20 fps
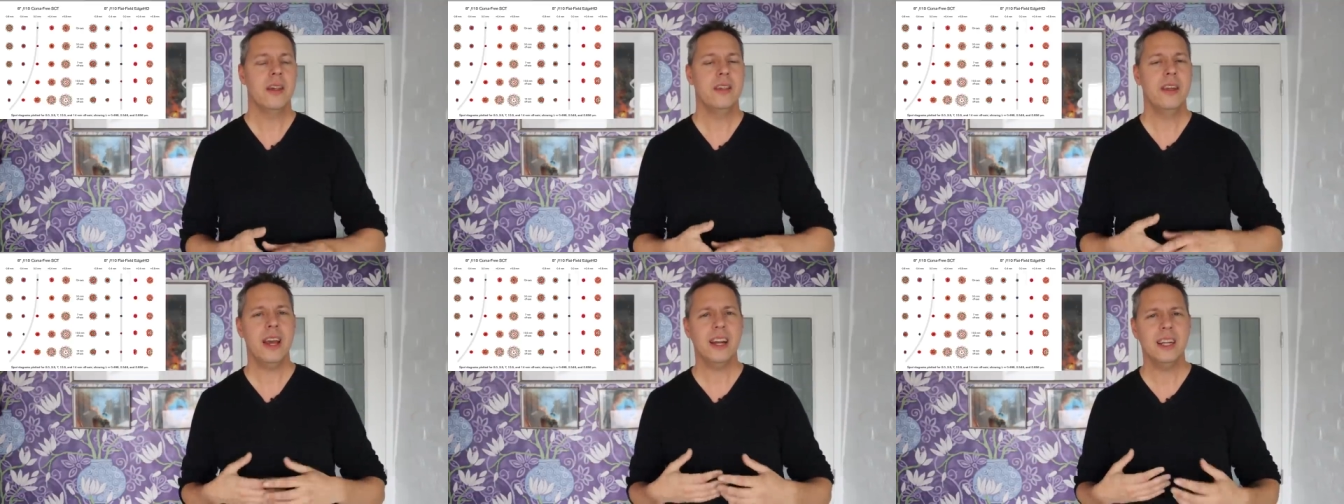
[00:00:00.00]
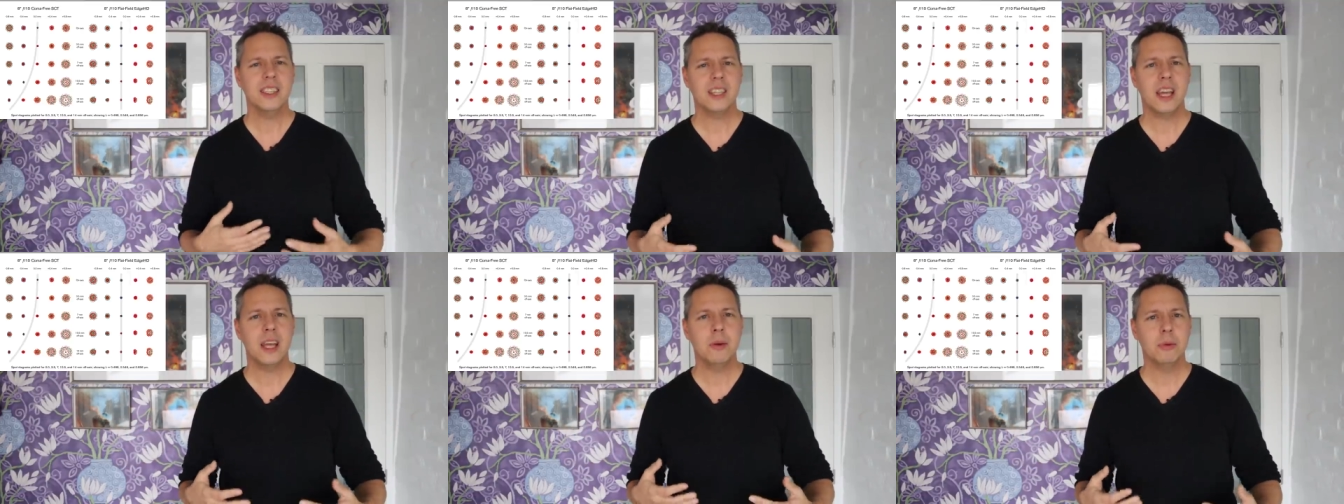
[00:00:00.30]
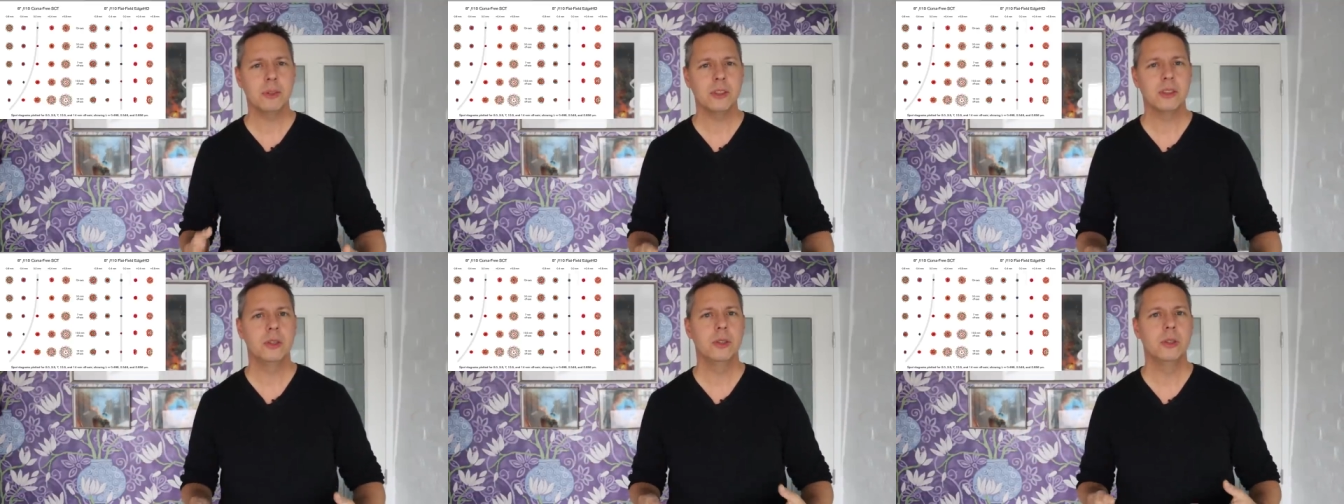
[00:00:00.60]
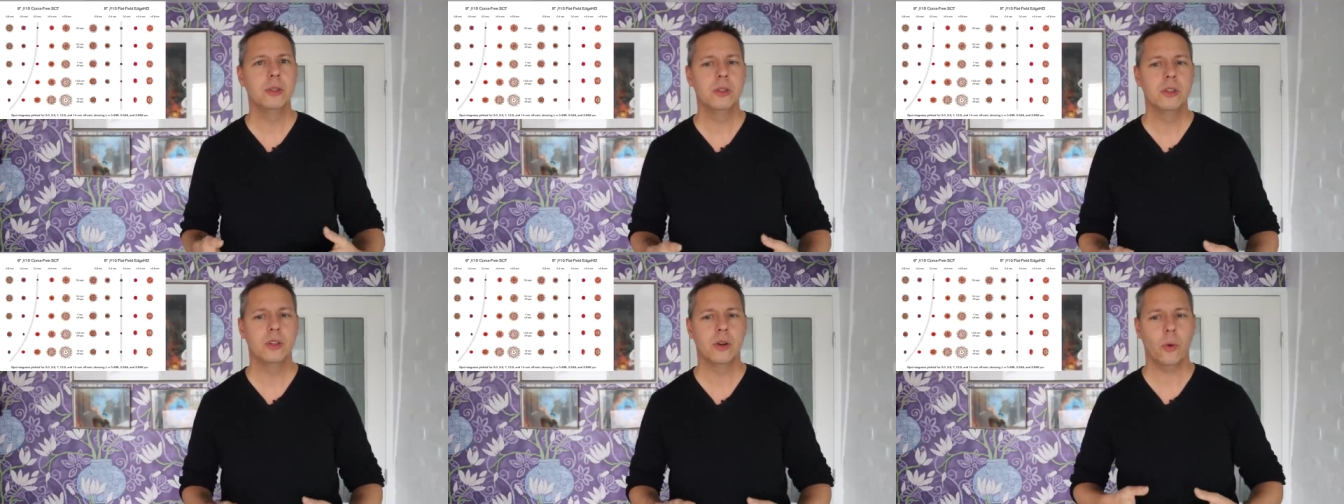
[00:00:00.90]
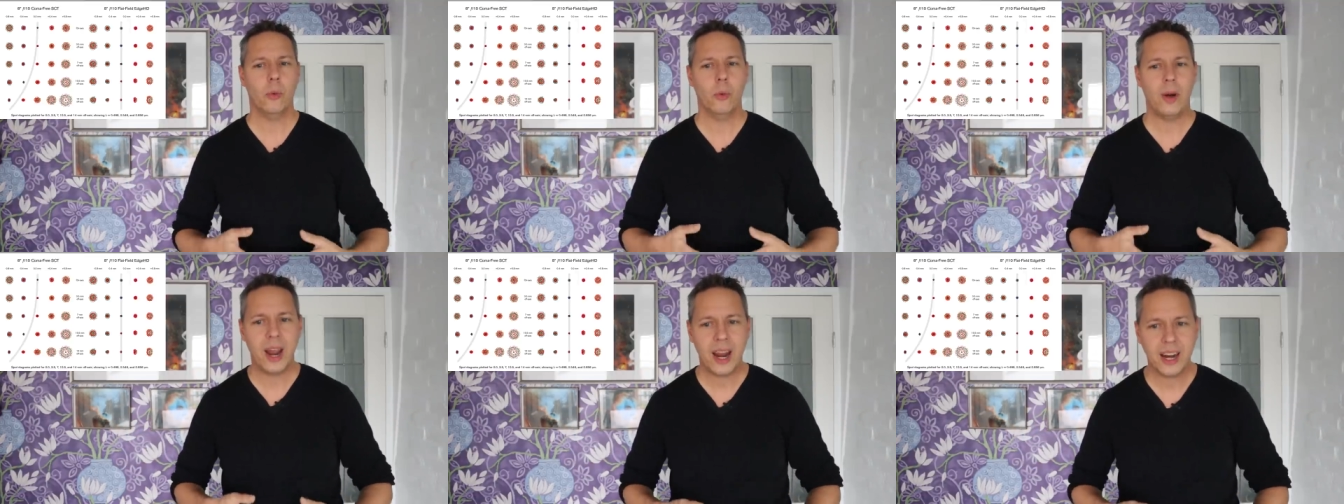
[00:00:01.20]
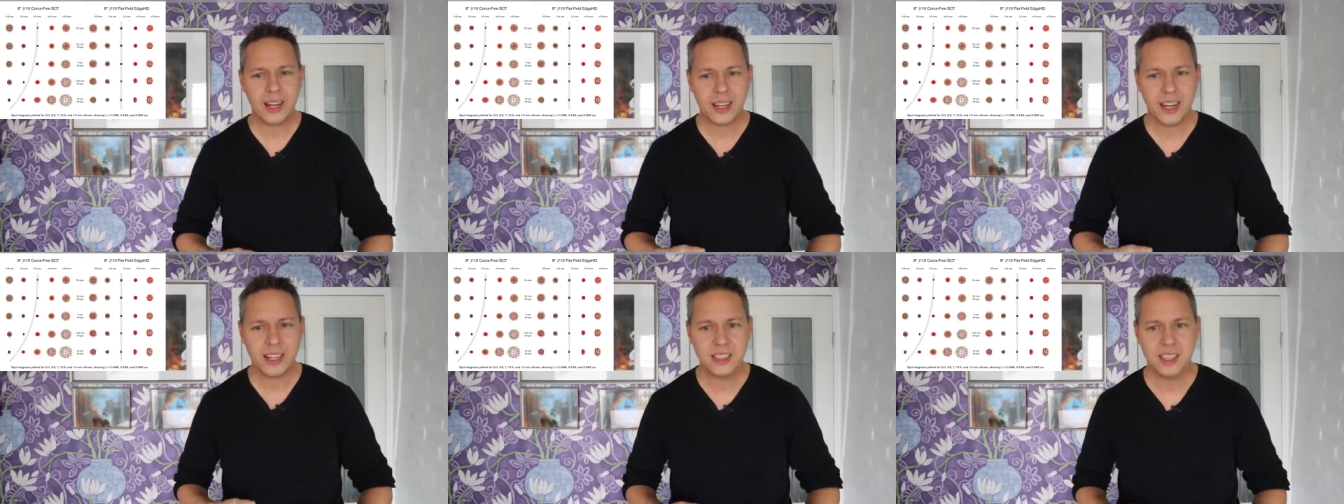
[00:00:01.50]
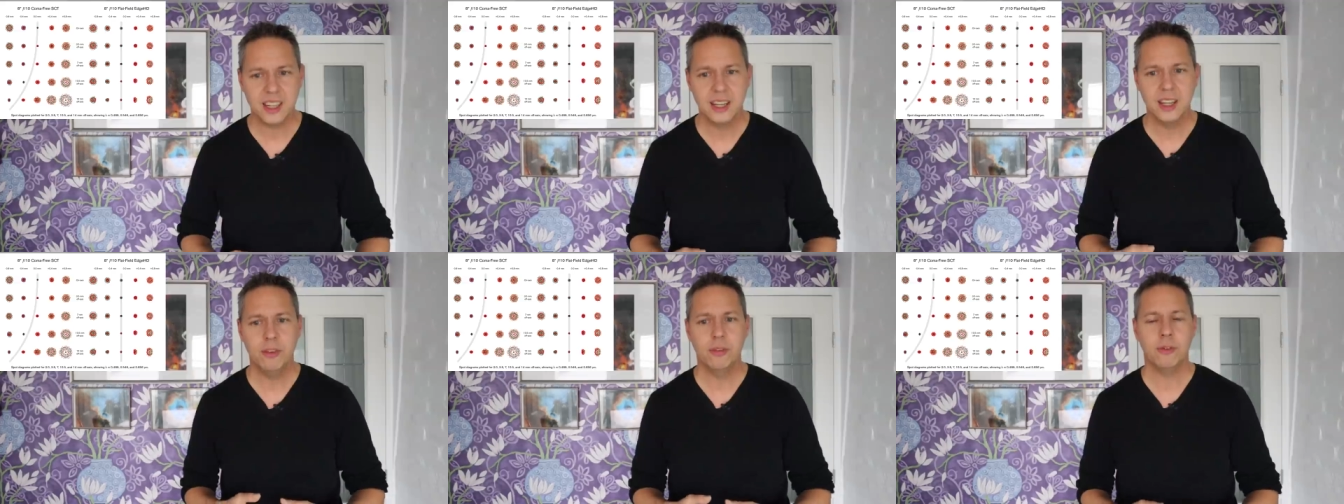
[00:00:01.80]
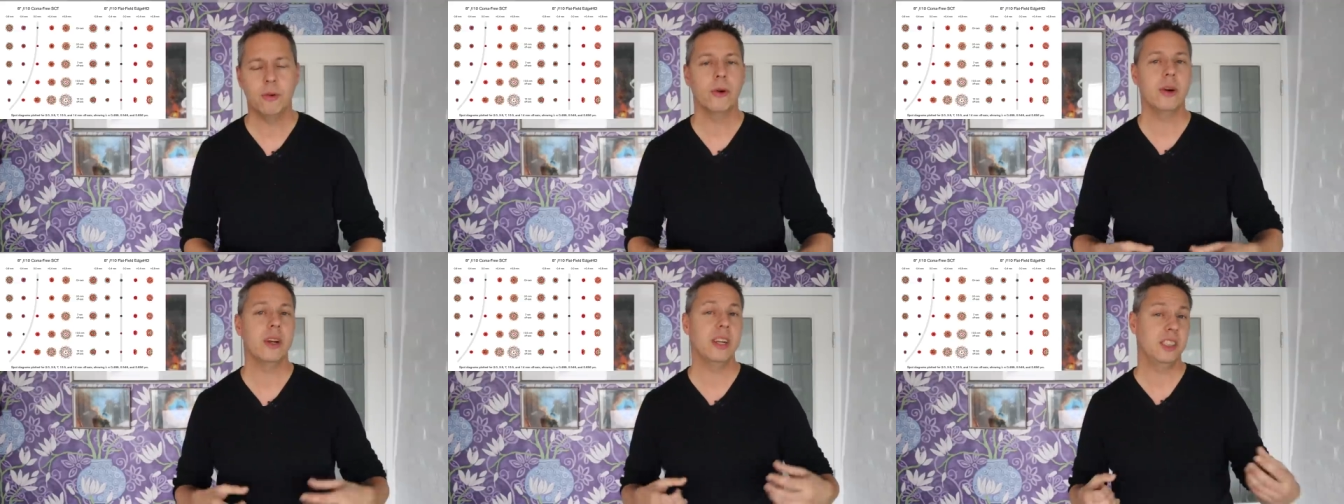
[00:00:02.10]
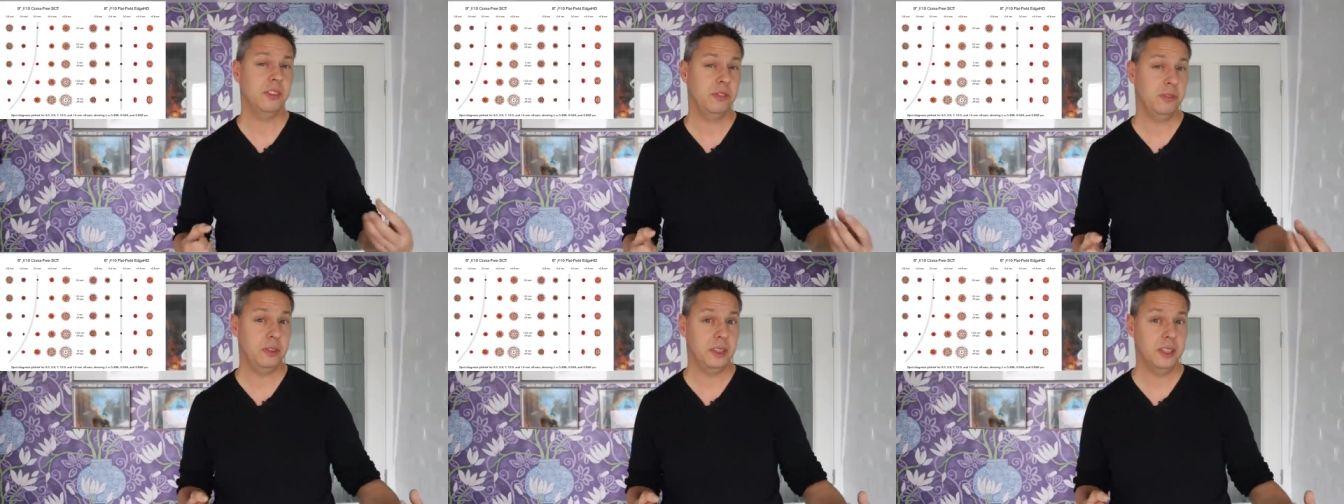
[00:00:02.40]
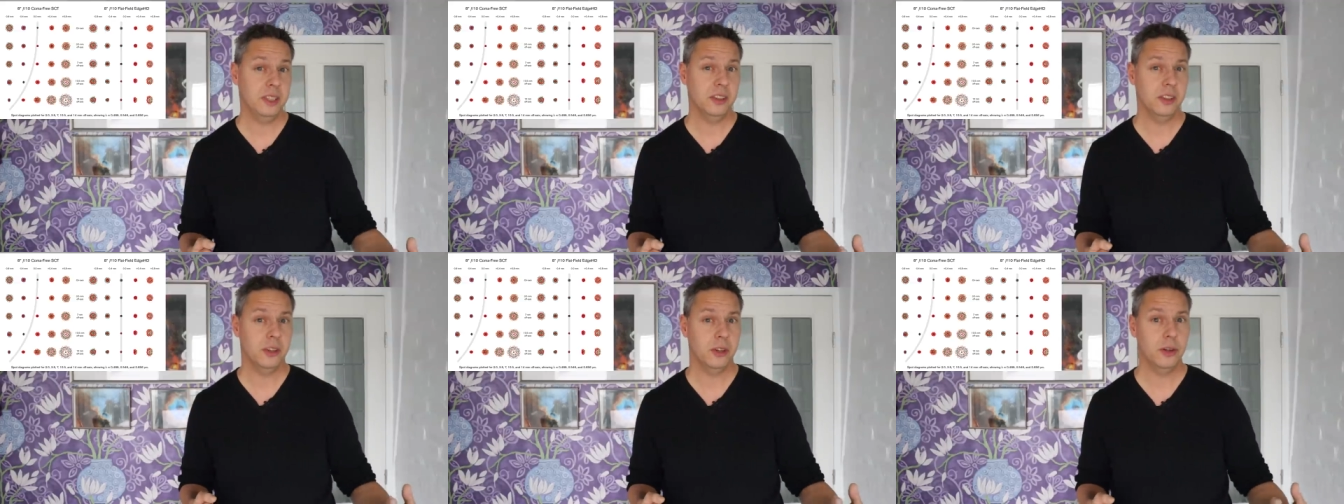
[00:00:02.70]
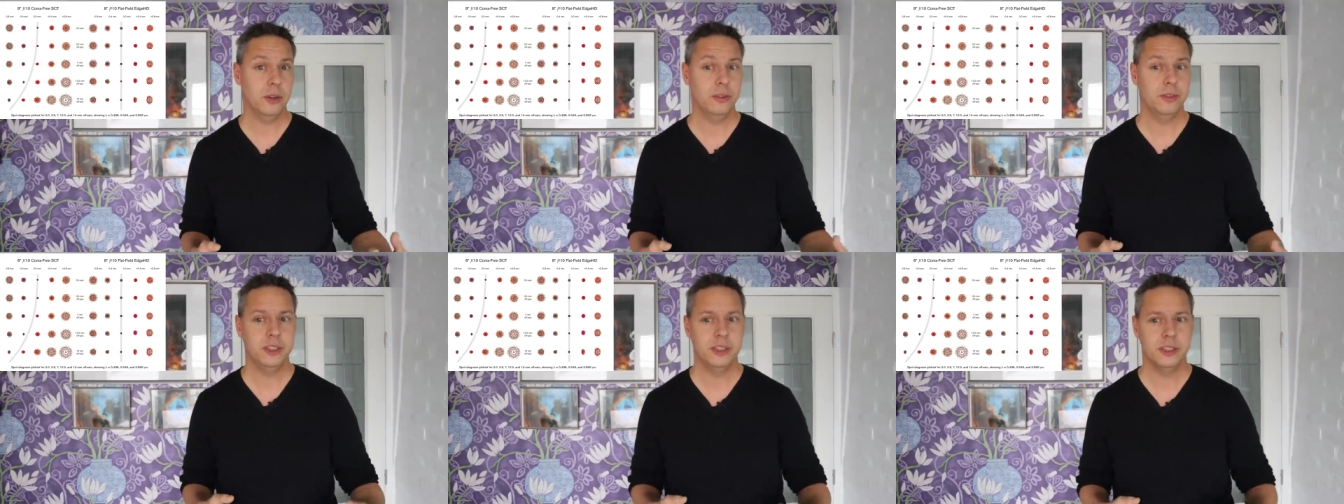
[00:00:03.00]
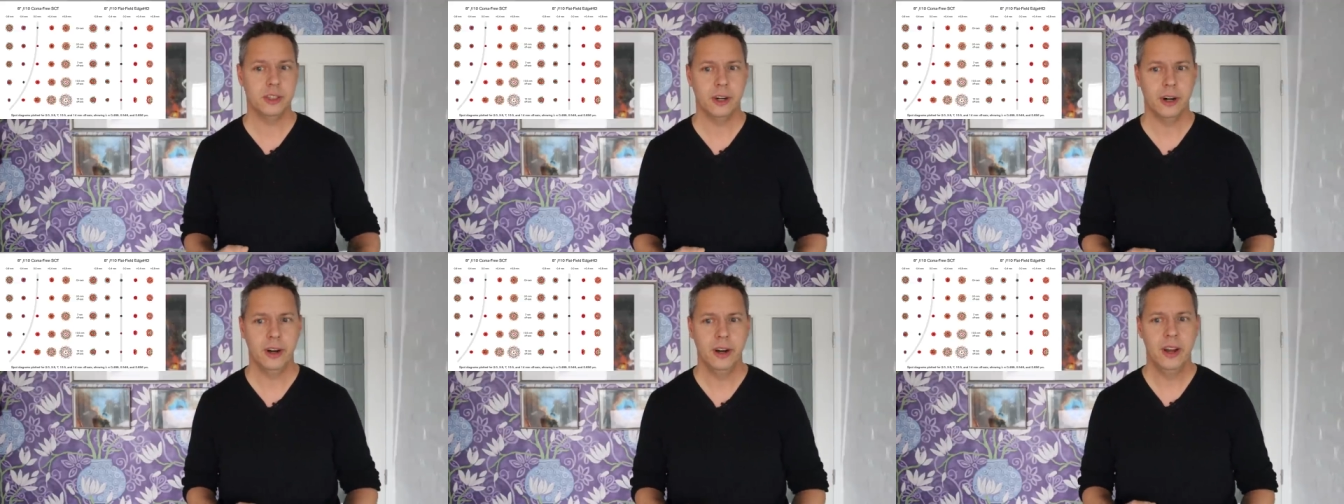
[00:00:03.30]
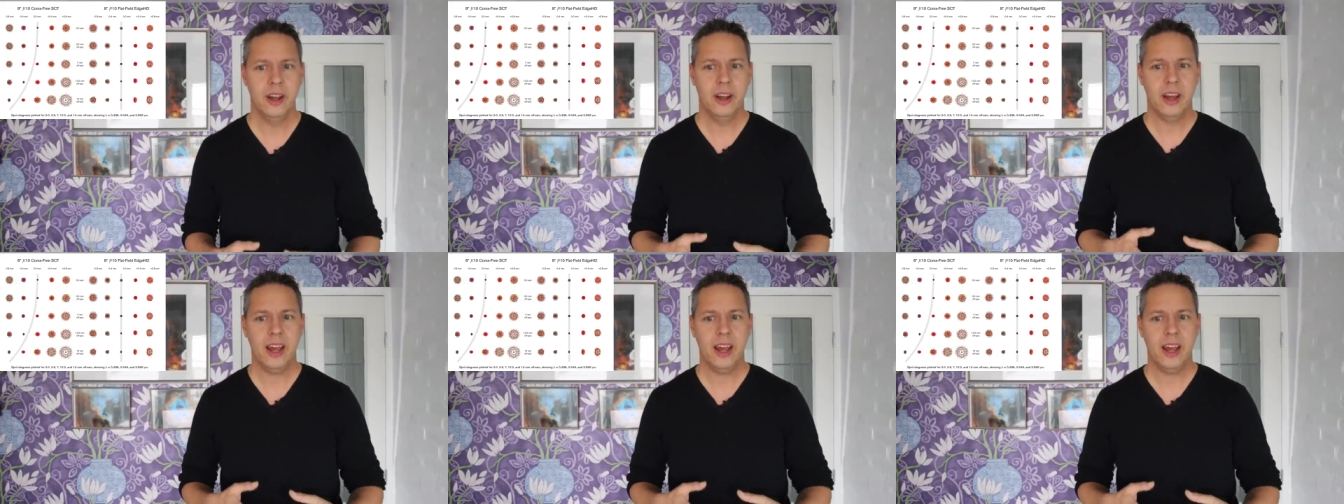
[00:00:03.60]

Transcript: that is able to correct actually for this field curvature